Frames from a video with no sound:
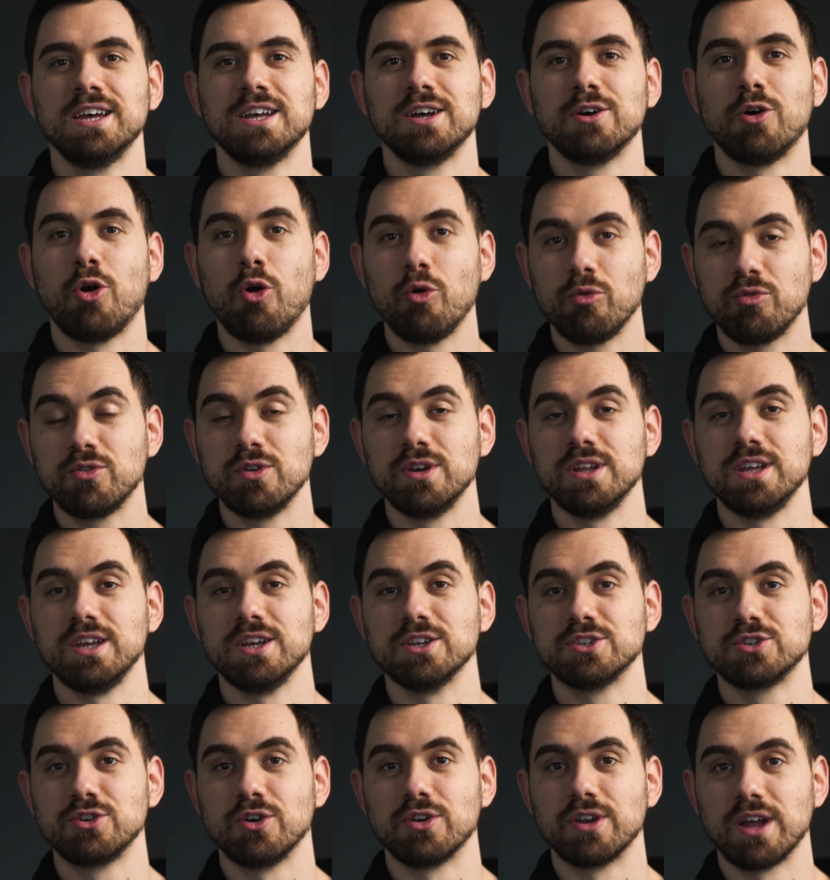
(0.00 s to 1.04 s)
Hopefully
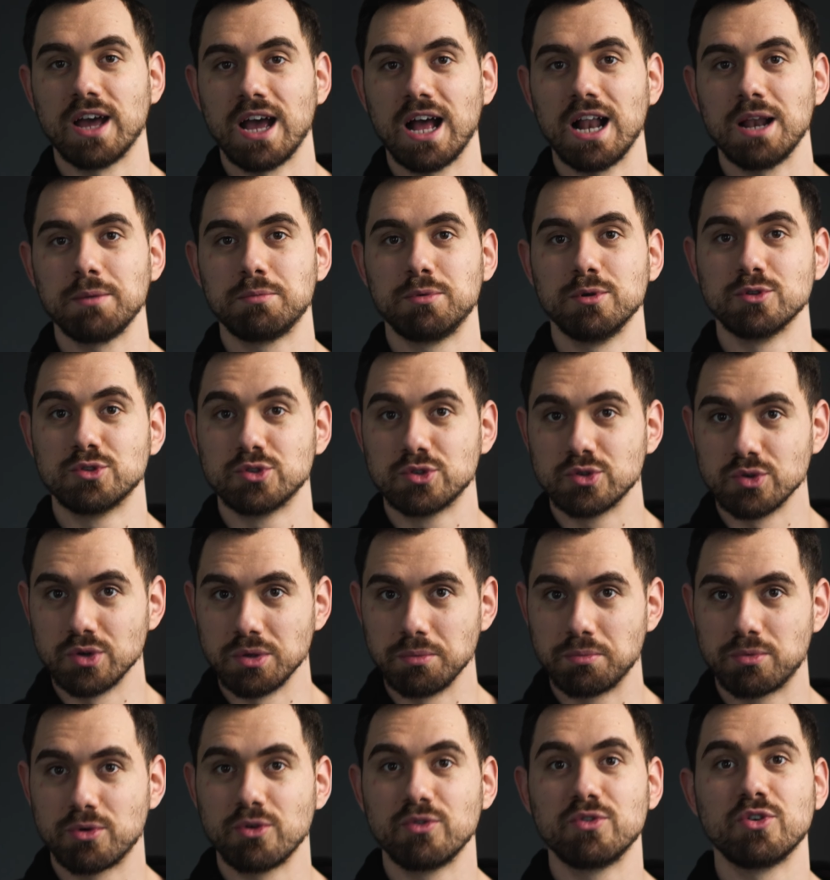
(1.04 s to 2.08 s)
it's going to help you to
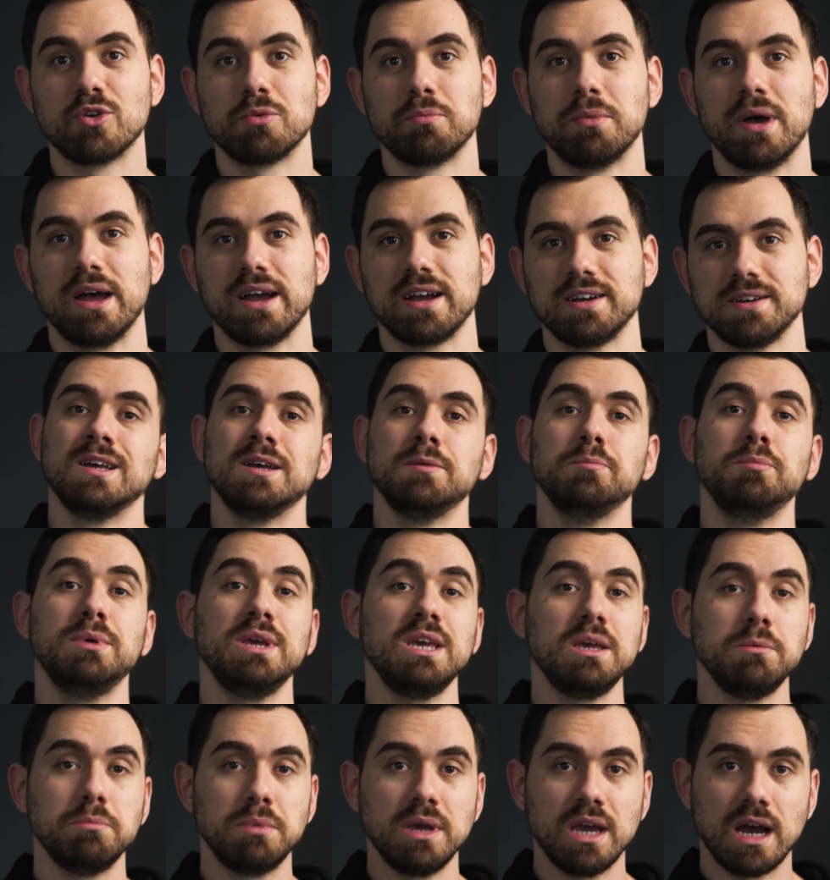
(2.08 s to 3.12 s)
improve your back.
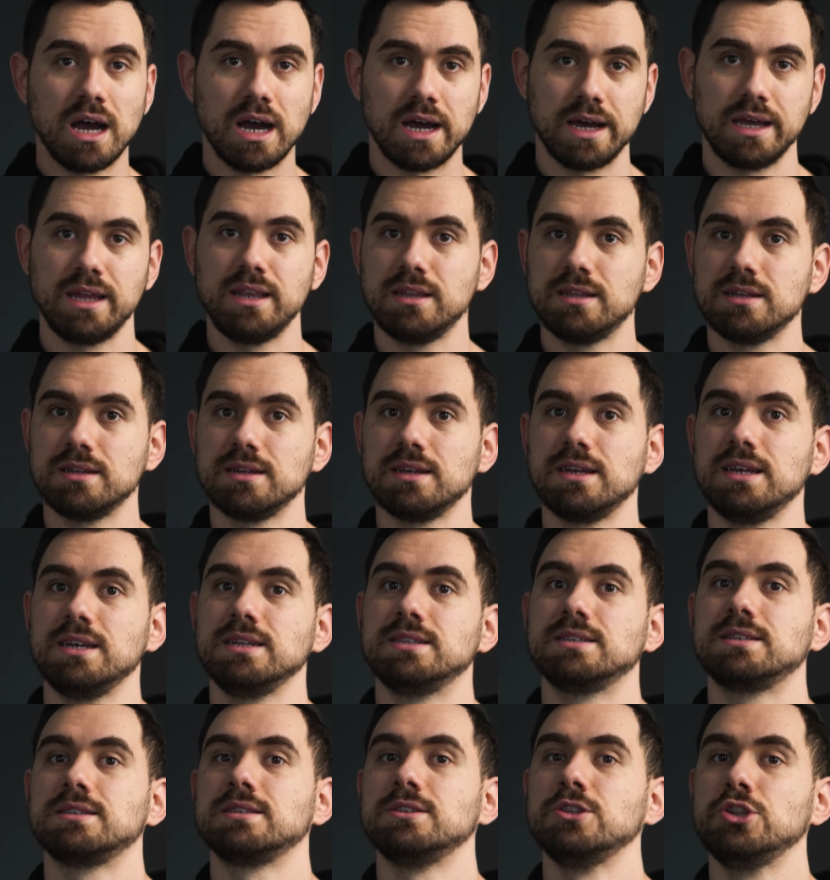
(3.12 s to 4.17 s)
Being behind,
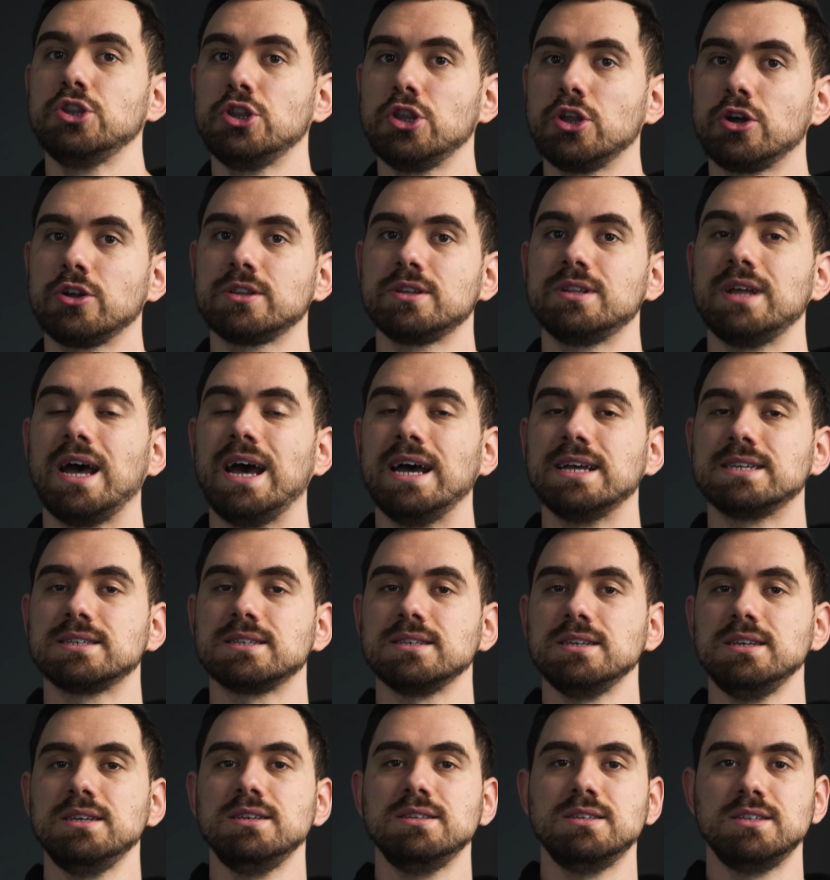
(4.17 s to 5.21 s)
it's not
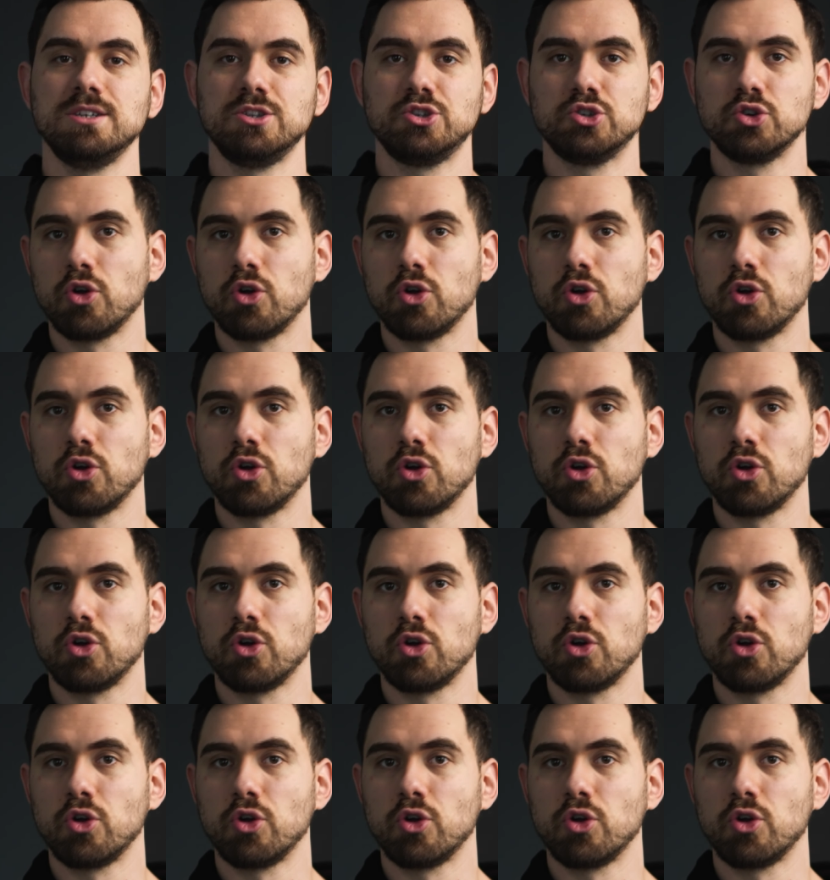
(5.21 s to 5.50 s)
as easy to